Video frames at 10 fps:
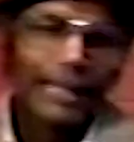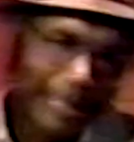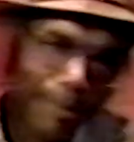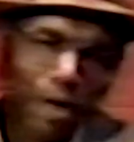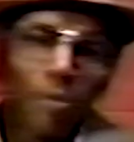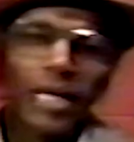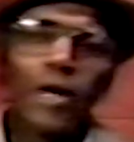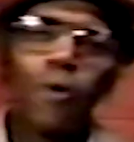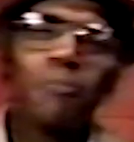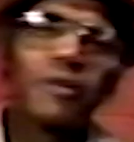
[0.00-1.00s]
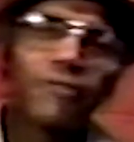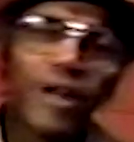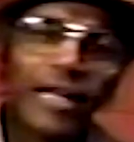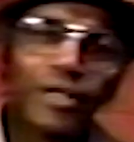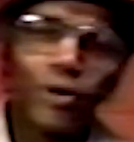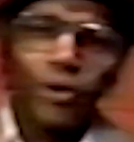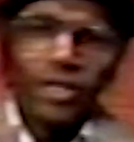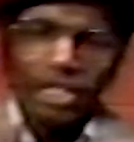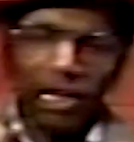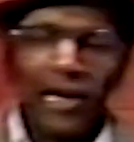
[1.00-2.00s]
The moment he opened the front door
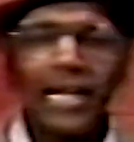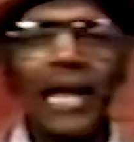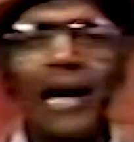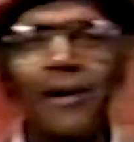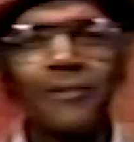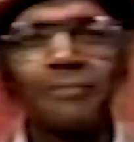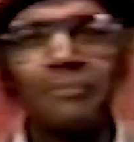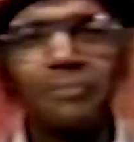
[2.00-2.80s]
and started out,